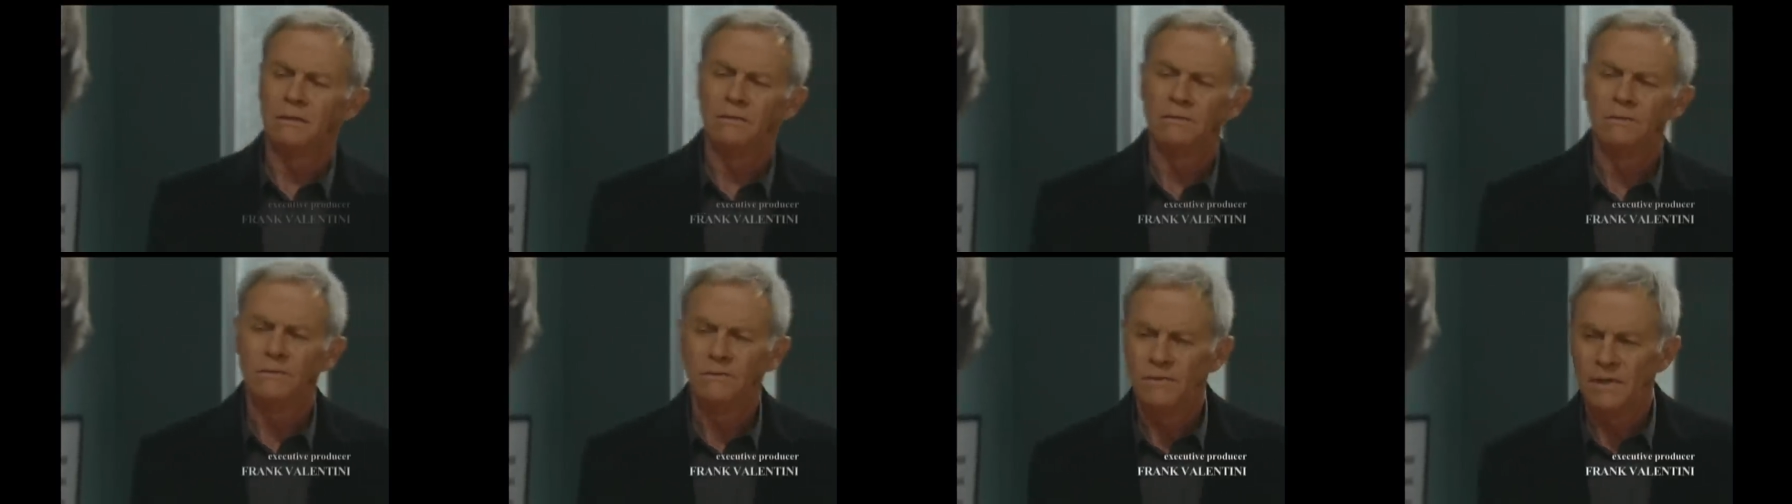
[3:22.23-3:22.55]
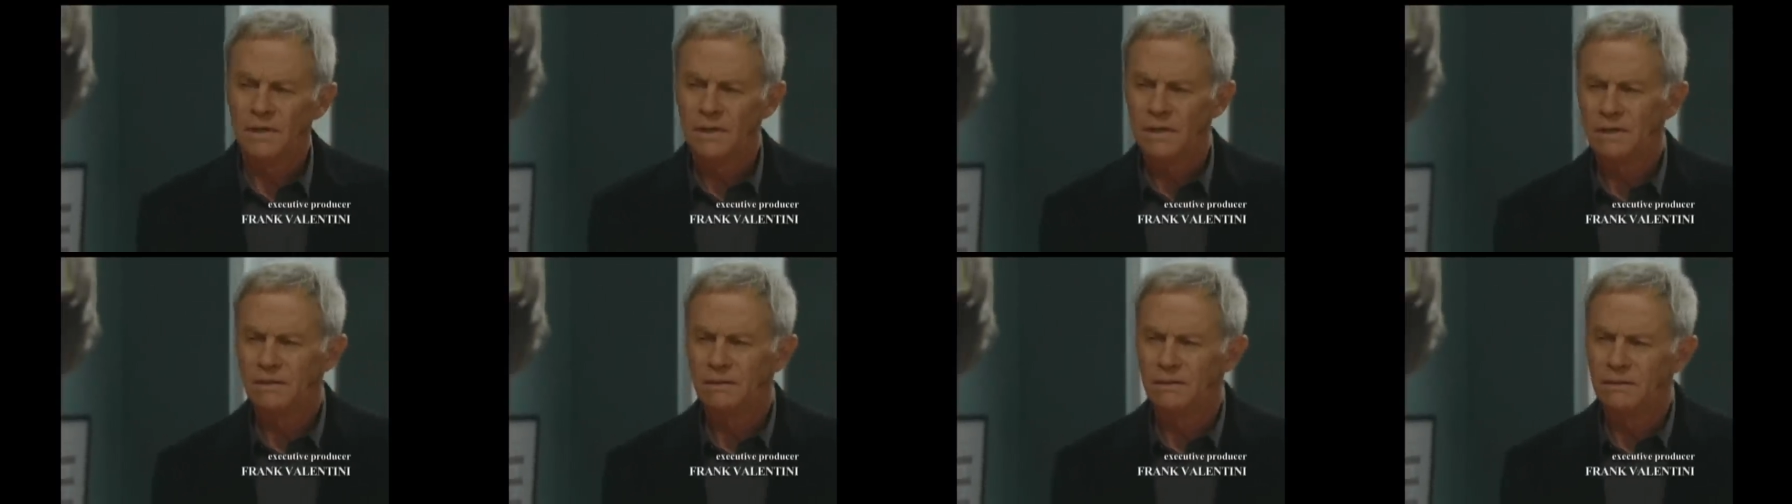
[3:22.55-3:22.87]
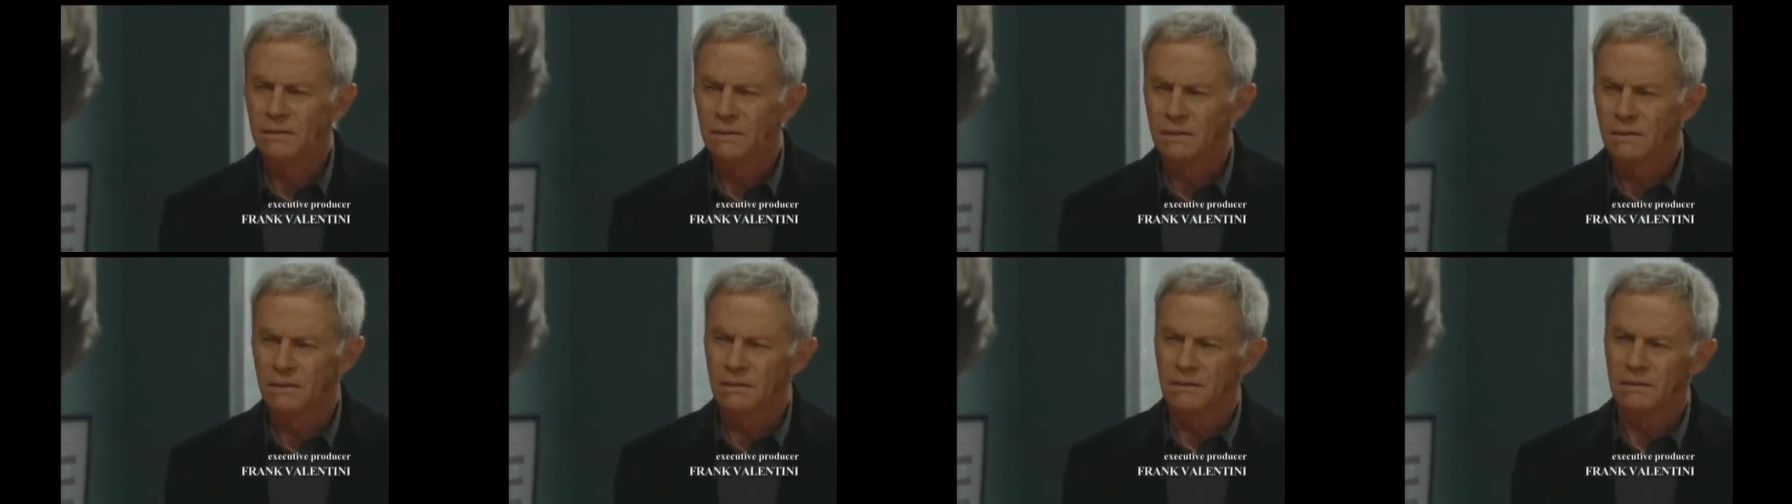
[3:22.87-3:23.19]
You've had
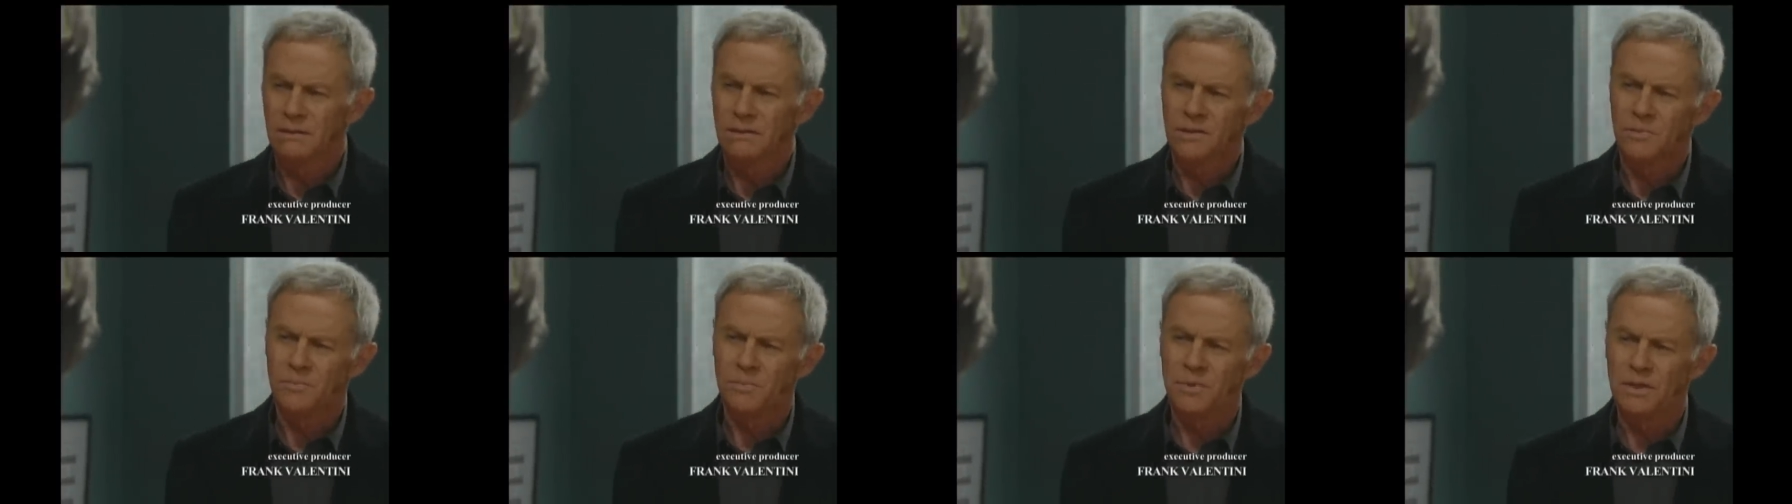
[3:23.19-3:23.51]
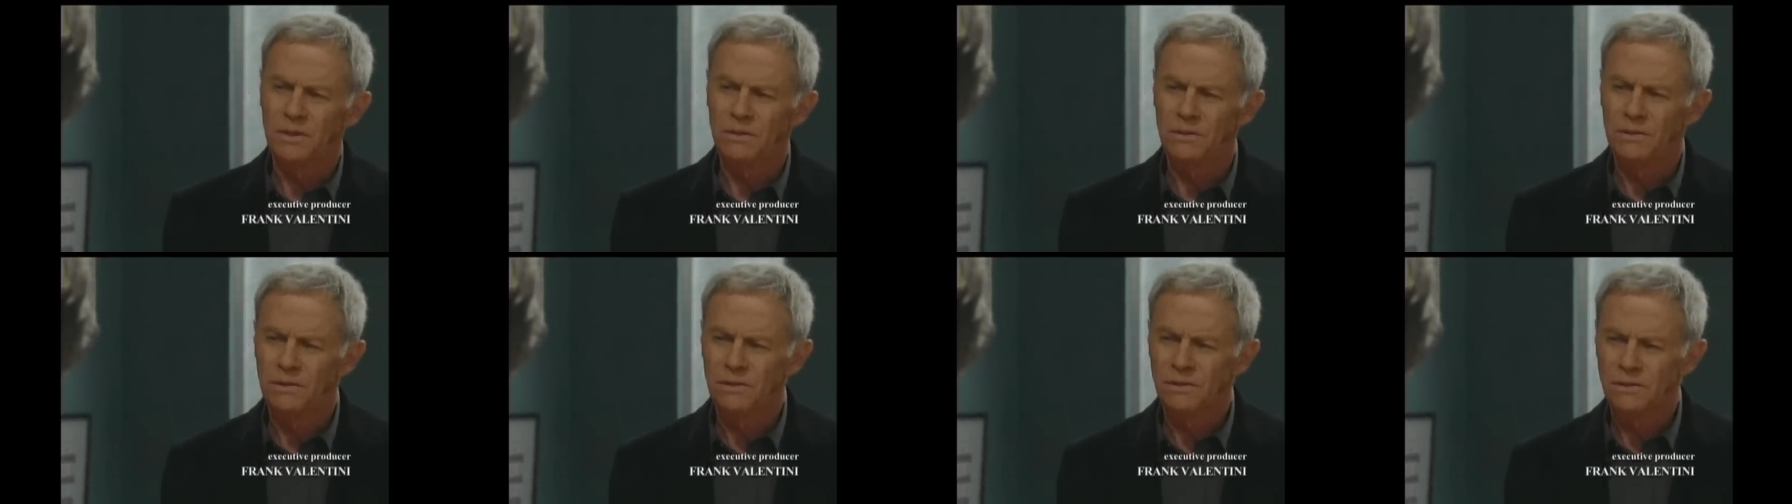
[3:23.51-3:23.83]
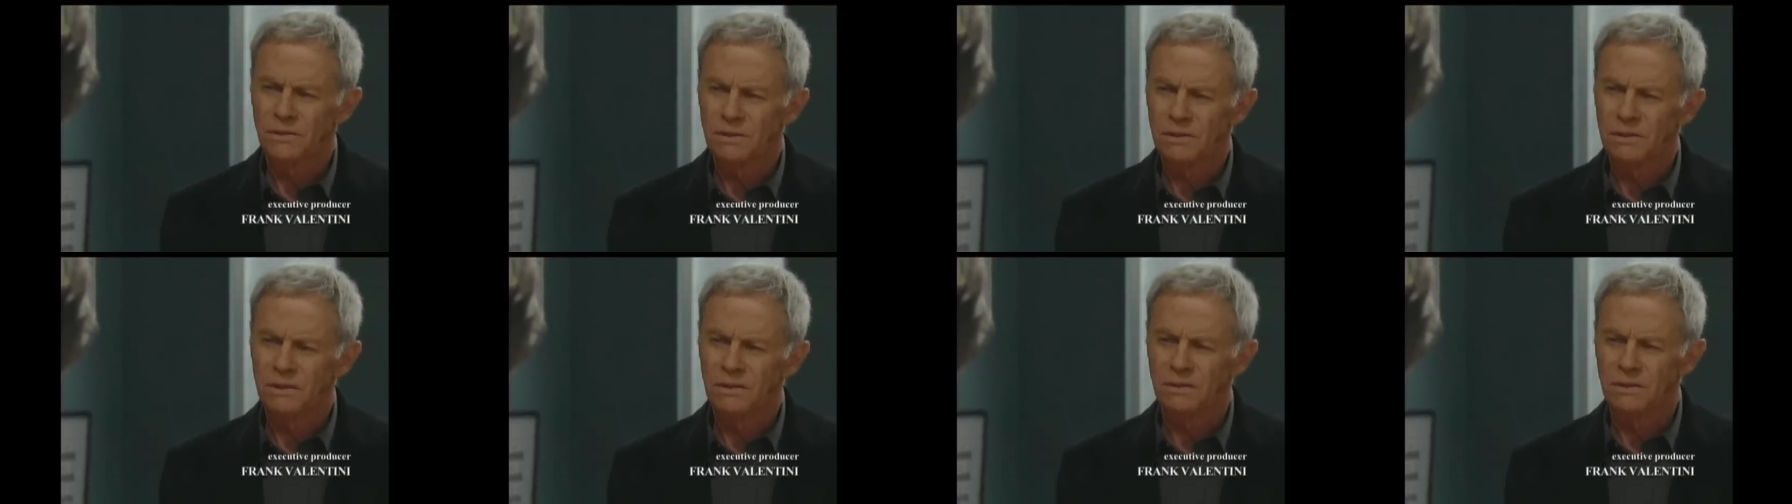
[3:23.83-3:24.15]
uh,
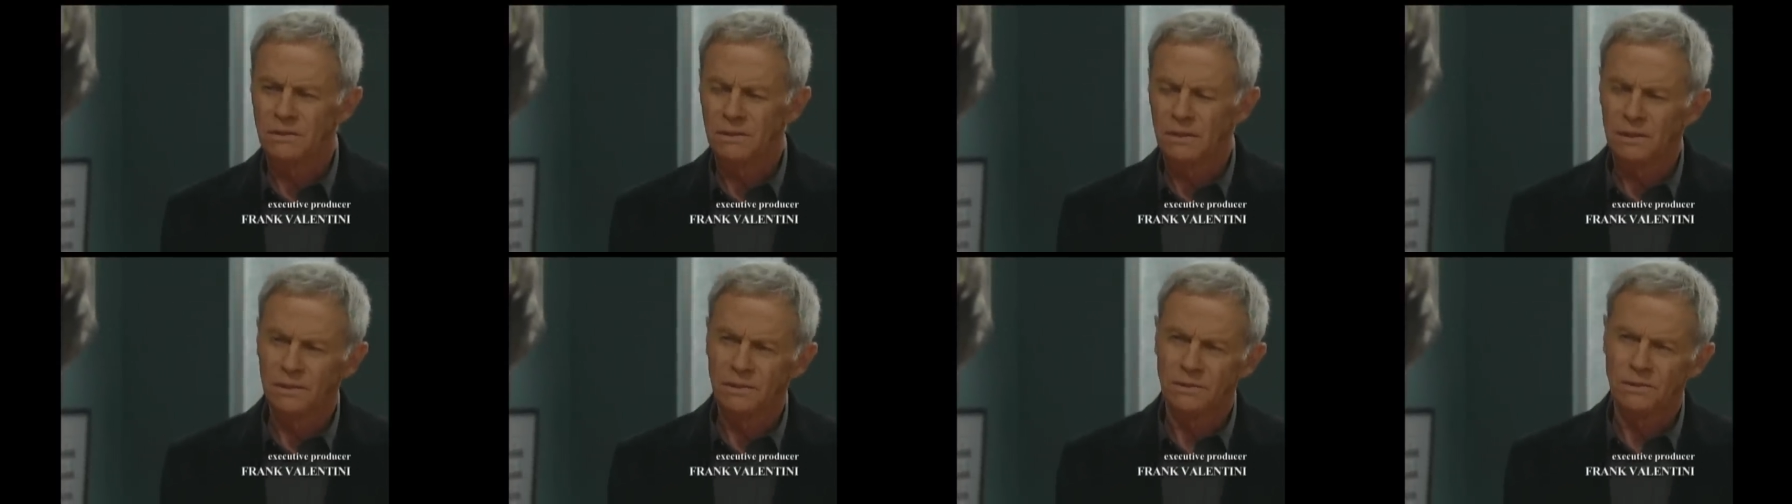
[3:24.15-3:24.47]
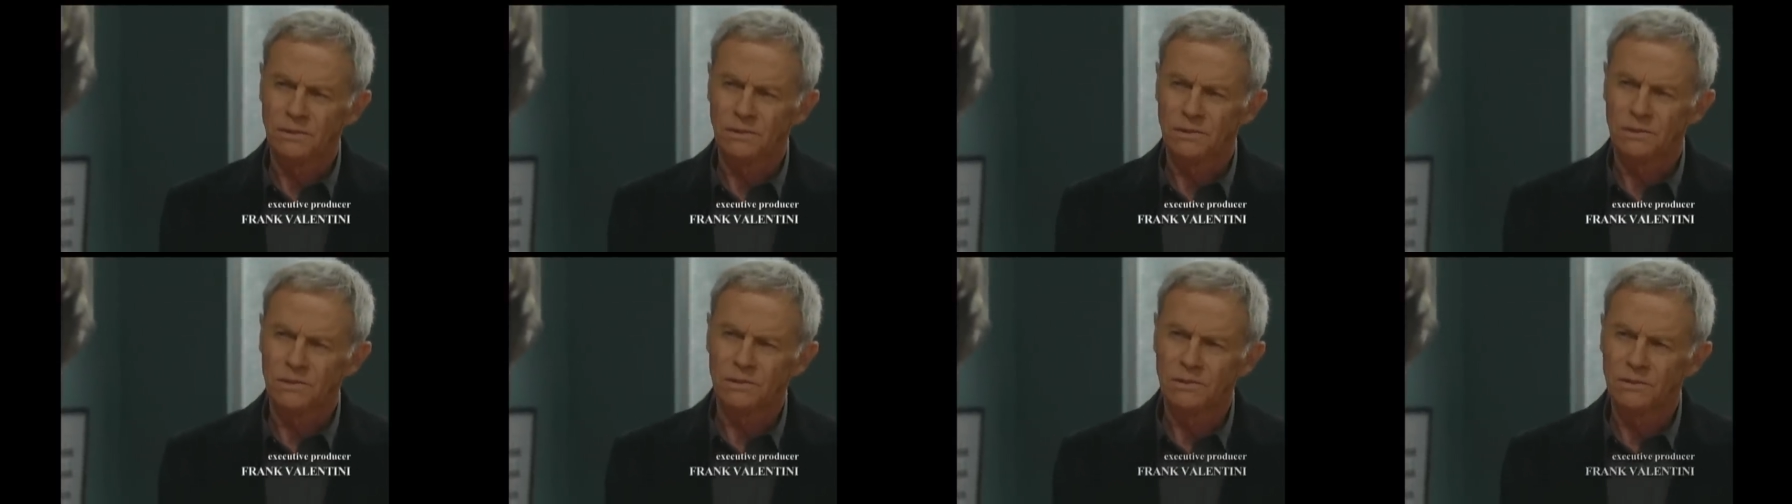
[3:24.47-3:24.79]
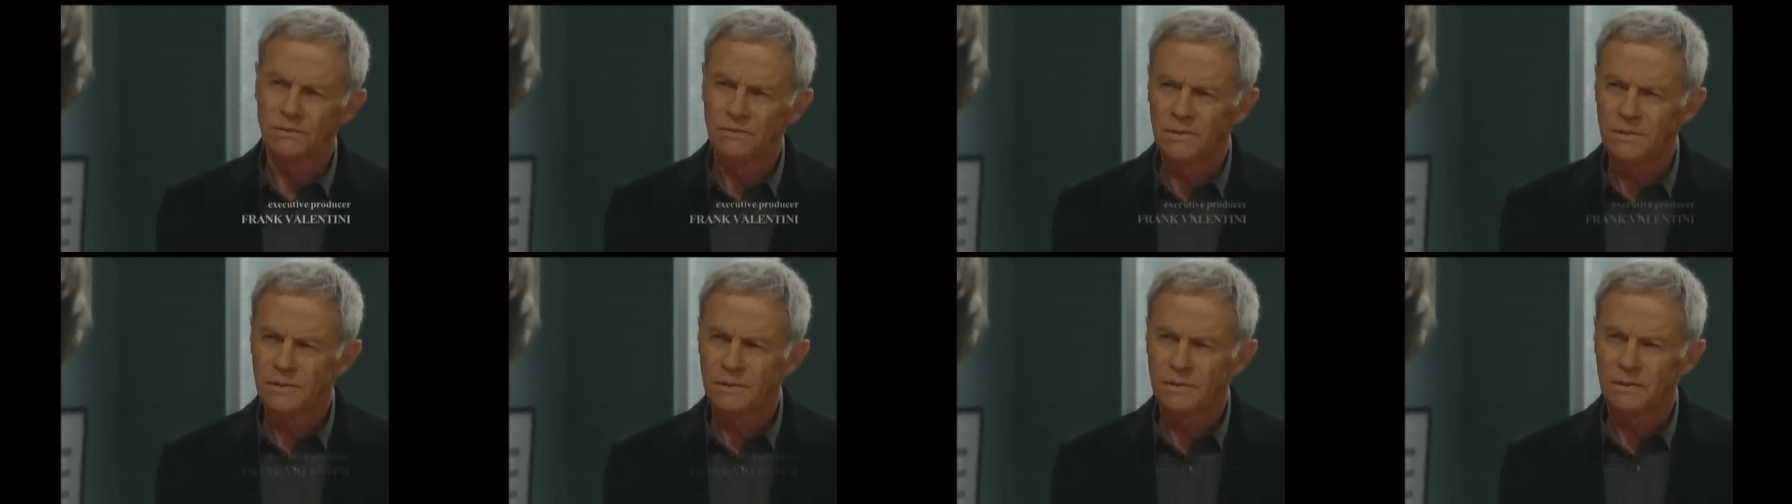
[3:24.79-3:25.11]
experience in the intelligence
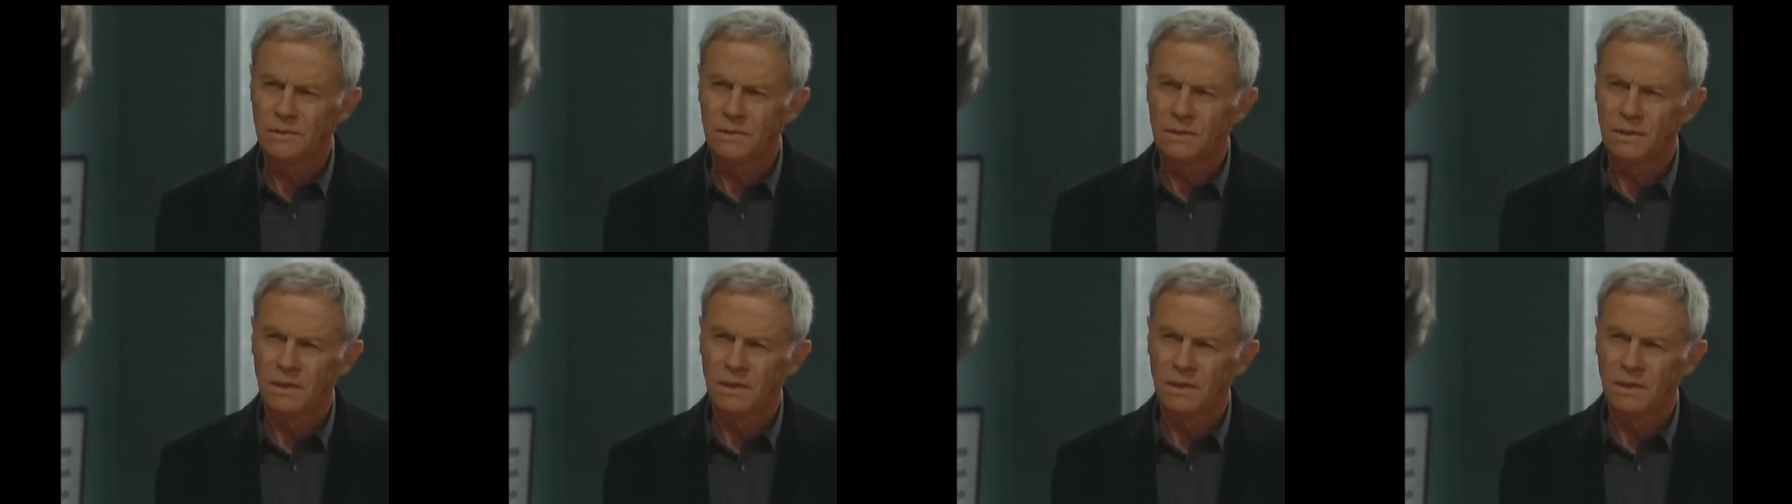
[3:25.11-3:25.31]
service?